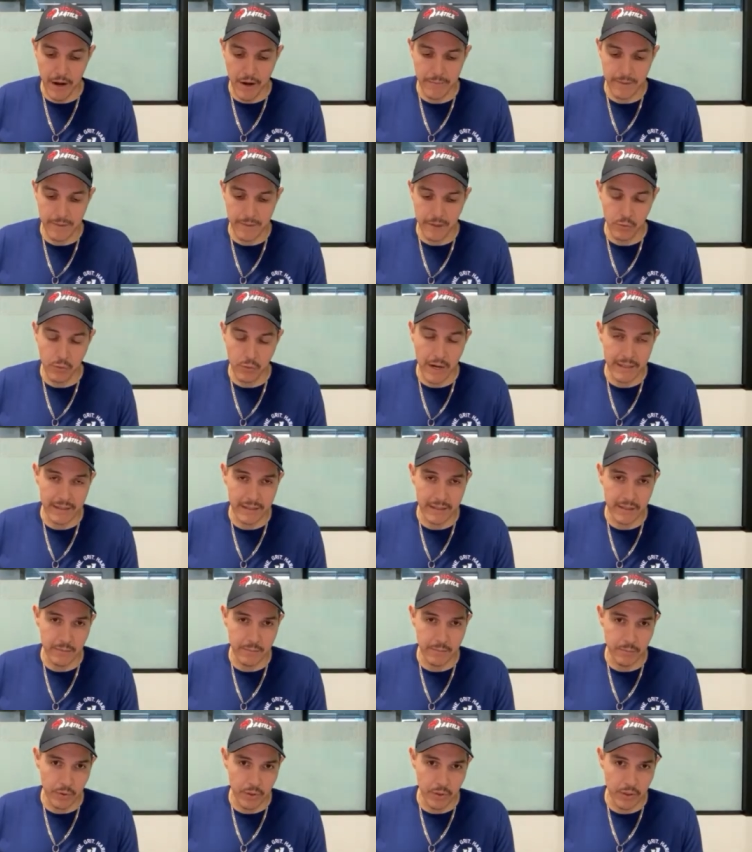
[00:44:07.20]
me to write
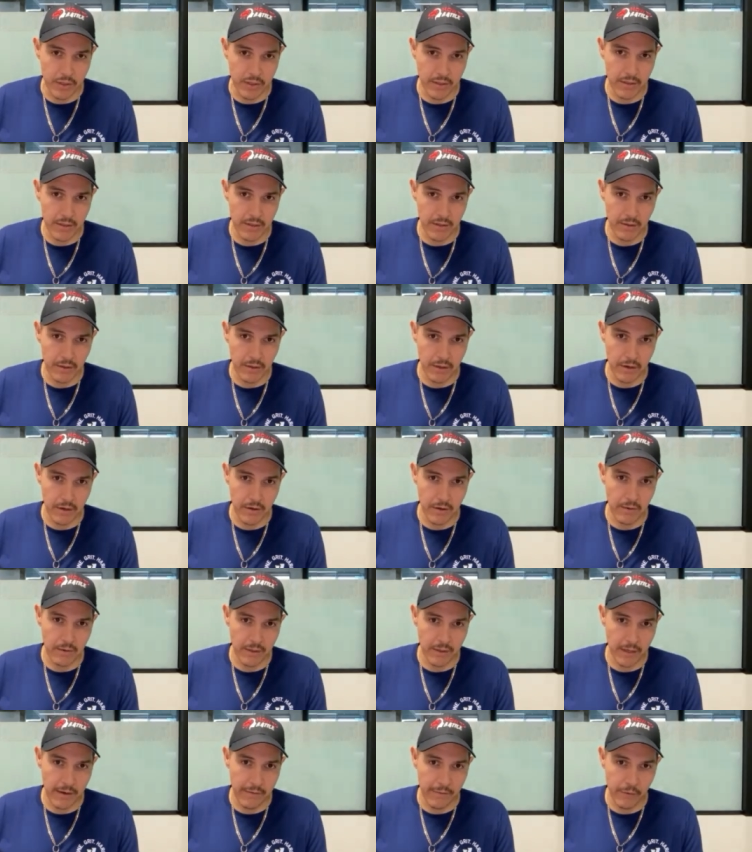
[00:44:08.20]
this book are
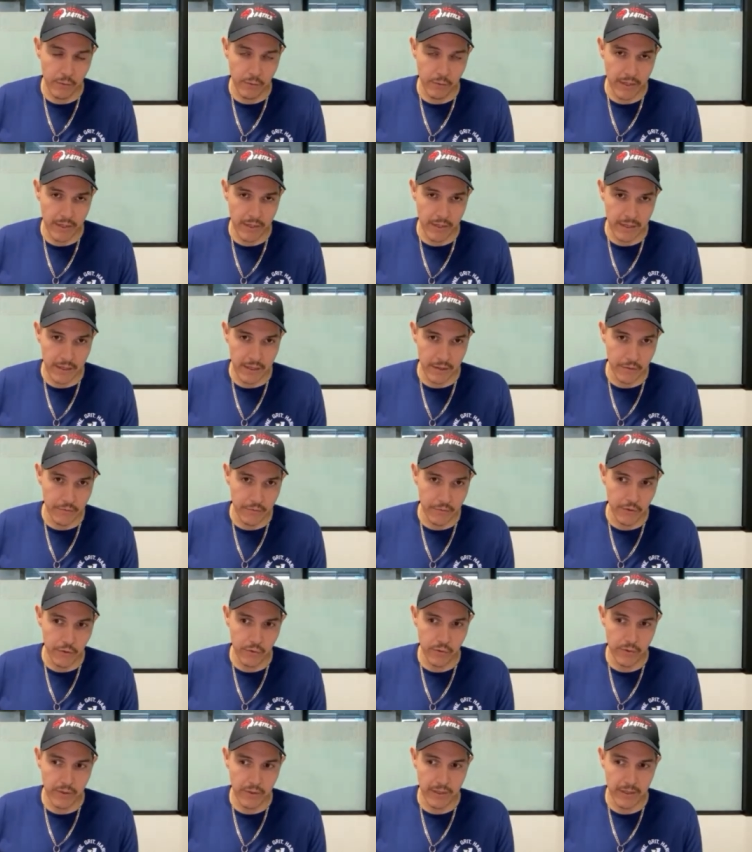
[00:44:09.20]
that I've already
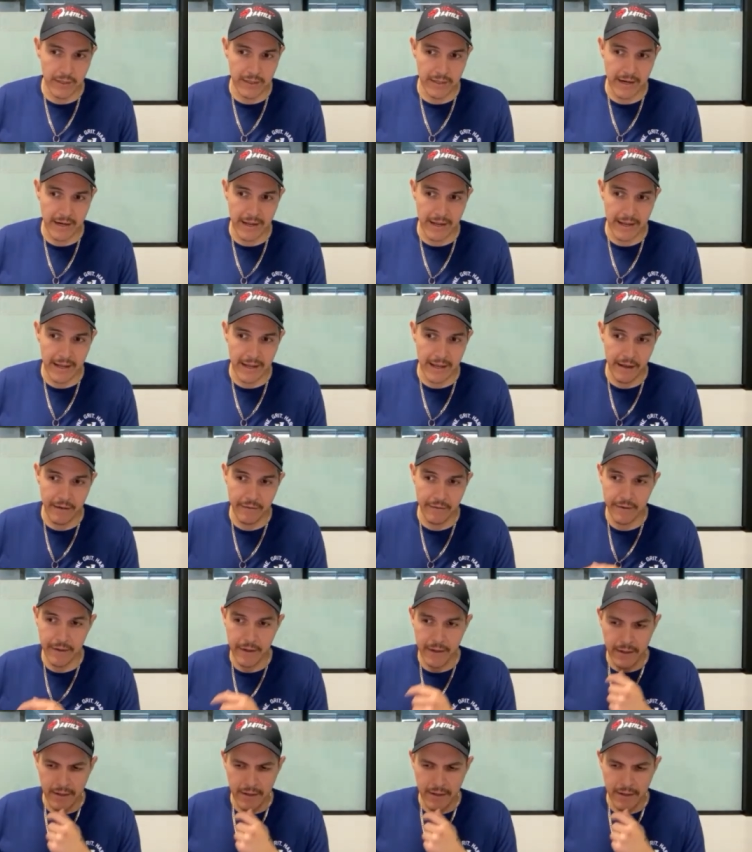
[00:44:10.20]
interviewed, and then I have